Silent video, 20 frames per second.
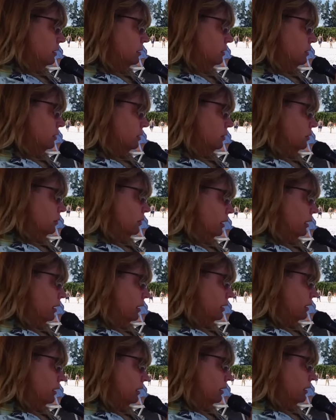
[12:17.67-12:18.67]
into your
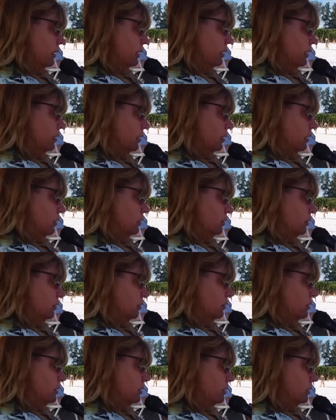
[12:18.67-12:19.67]
body on
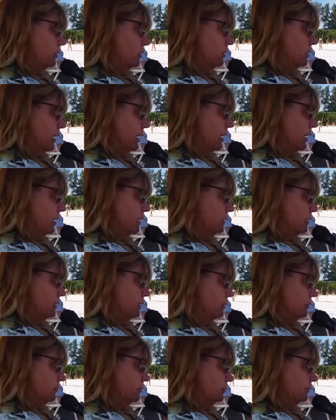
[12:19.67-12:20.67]
the crystal
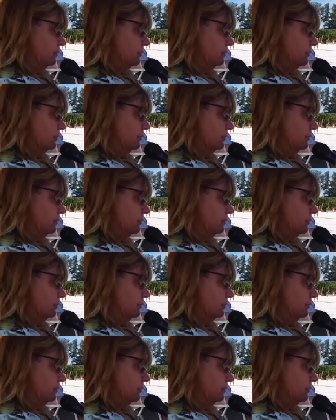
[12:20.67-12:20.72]
sand.